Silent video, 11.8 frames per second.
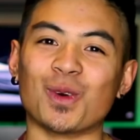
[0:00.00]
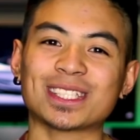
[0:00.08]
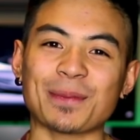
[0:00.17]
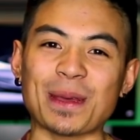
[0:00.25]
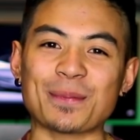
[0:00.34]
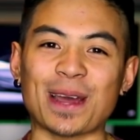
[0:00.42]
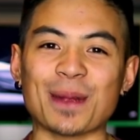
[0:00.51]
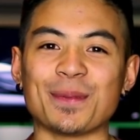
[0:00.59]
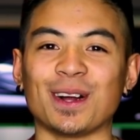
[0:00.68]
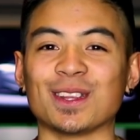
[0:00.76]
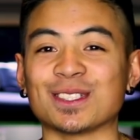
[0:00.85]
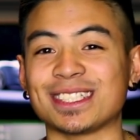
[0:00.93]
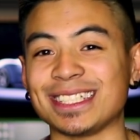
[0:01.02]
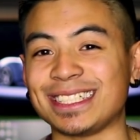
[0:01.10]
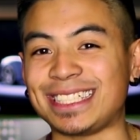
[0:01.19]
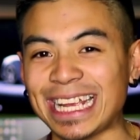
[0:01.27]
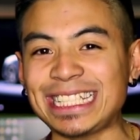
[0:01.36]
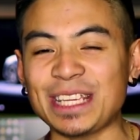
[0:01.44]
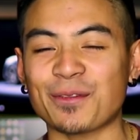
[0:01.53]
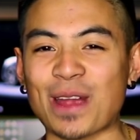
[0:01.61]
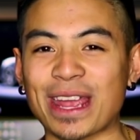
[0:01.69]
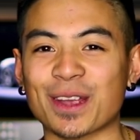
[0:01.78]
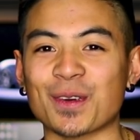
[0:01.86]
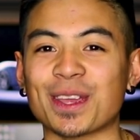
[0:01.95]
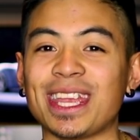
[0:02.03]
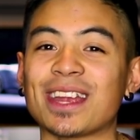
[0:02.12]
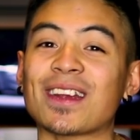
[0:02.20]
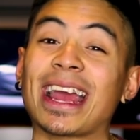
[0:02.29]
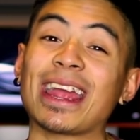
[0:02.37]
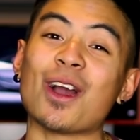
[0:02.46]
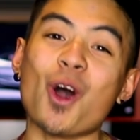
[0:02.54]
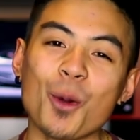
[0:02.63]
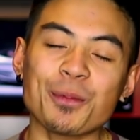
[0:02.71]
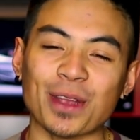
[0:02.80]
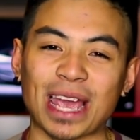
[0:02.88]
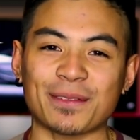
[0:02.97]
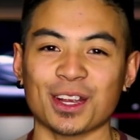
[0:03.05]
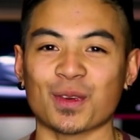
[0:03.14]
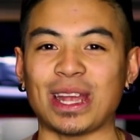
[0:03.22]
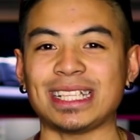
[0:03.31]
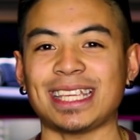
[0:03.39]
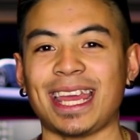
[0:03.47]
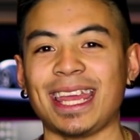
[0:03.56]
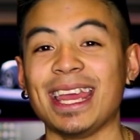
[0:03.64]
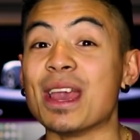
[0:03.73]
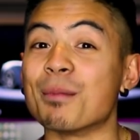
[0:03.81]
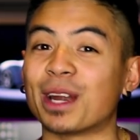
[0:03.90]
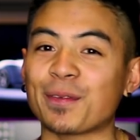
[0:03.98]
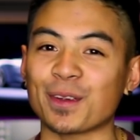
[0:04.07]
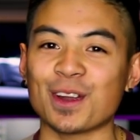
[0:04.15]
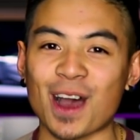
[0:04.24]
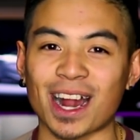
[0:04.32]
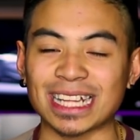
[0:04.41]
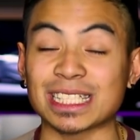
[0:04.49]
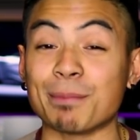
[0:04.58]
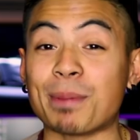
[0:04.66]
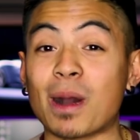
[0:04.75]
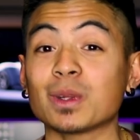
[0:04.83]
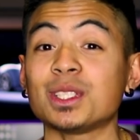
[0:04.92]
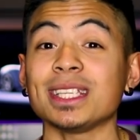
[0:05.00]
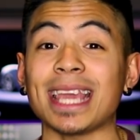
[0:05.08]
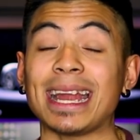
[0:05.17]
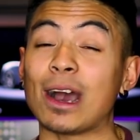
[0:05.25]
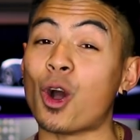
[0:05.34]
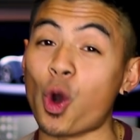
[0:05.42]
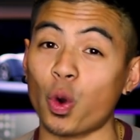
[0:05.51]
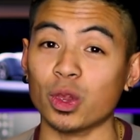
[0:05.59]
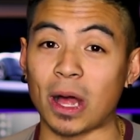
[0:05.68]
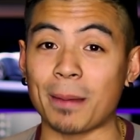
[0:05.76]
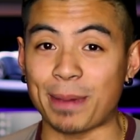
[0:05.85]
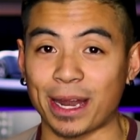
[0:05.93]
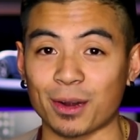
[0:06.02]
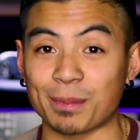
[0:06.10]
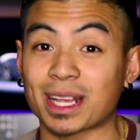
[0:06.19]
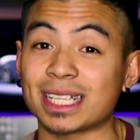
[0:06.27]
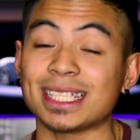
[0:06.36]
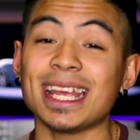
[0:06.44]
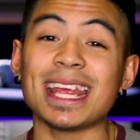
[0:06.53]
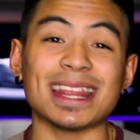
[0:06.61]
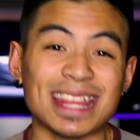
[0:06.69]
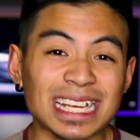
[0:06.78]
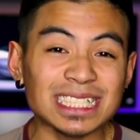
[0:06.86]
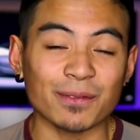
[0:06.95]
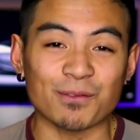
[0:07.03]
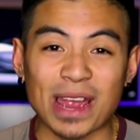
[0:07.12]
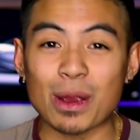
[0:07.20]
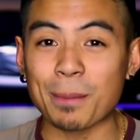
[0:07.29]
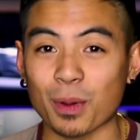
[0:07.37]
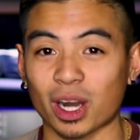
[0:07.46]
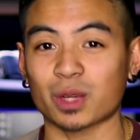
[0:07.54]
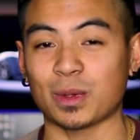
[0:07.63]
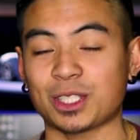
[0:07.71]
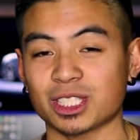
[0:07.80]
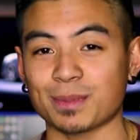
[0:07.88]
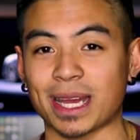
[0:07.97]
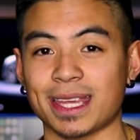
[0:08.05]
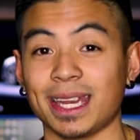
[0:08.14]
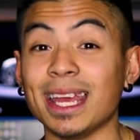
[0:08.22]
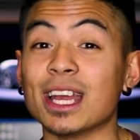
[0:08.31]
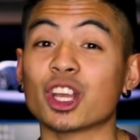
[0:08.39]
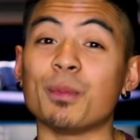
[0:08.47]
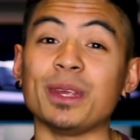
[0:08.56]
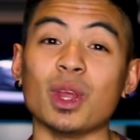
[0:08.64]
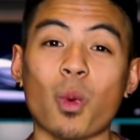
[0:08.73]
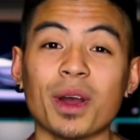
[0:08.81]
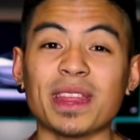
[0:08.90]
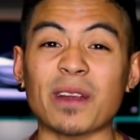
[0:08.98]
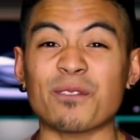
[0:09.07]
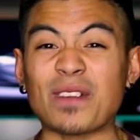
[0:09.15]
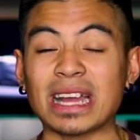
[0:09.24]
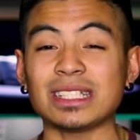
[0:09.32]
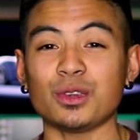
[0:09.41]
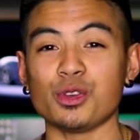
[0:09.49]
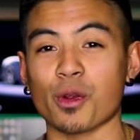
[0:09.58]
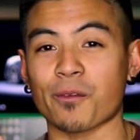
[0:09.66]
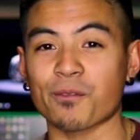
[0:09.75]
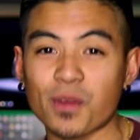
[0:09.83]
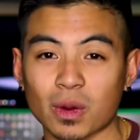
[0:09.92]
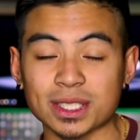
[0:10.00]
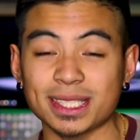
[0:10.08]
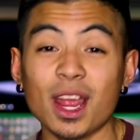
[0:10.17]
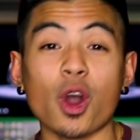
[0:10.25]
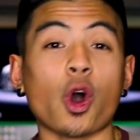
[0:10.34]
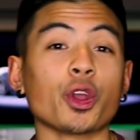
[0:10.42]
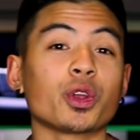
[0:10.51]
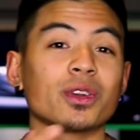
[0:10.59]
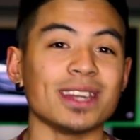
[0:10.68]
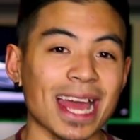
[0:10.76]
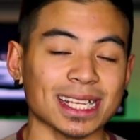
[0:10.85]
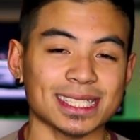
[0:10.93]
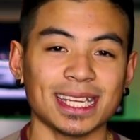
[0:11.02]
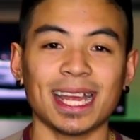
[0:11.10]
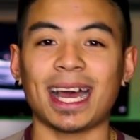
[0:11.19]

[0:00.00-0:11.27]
What's up Empire Builders? JT Franco here. I hope you're having a great day, but if you're not, it's about to get a whole lot better because this very product research method could be the one that finds you your first or your next